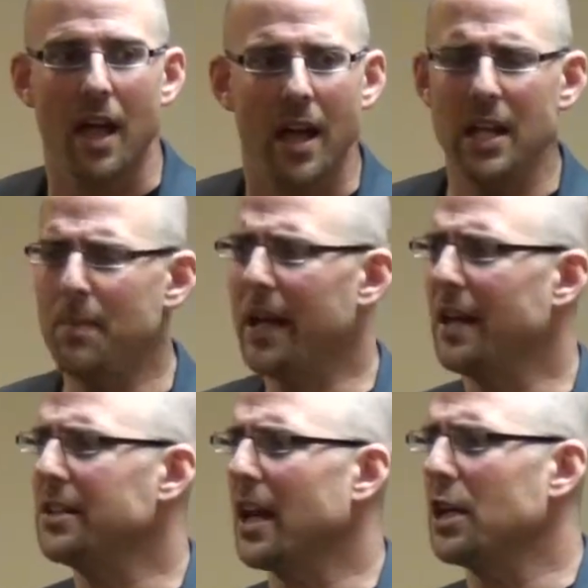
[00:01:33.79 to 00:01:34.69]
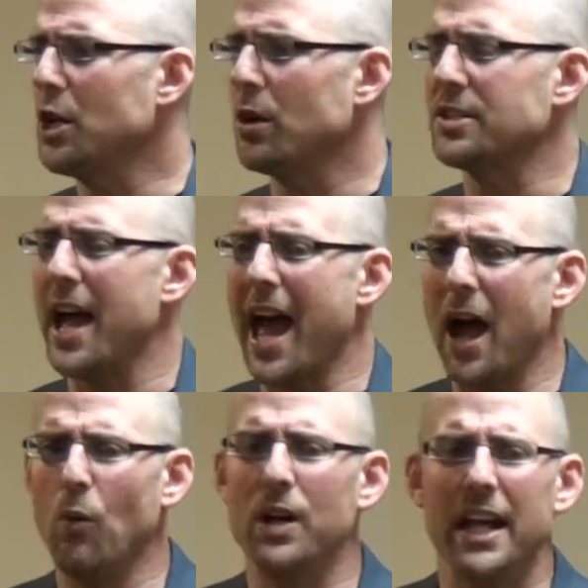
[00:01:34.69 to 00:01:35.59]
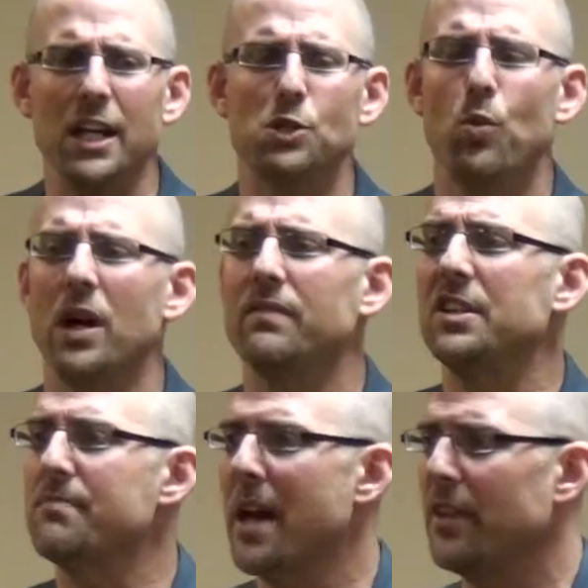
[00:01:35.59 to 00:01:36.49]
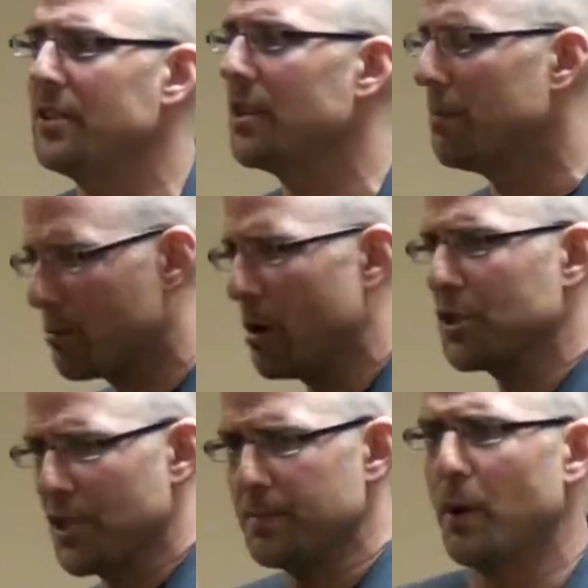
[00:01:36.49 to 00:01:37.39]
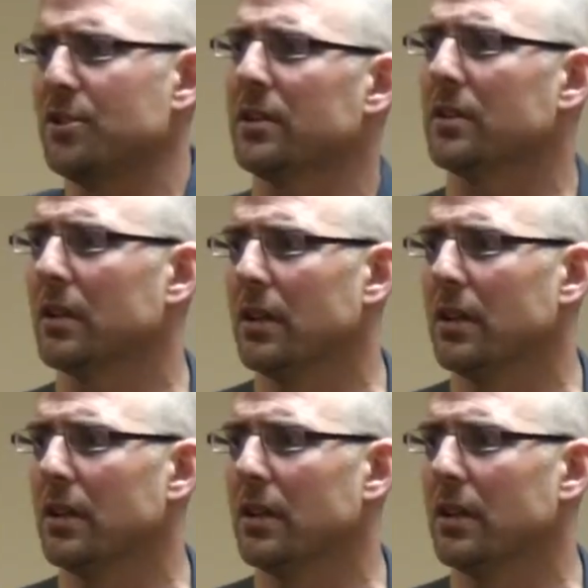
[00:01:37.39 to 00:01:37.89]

And he began to get curious. How would each one of these methods approach this person?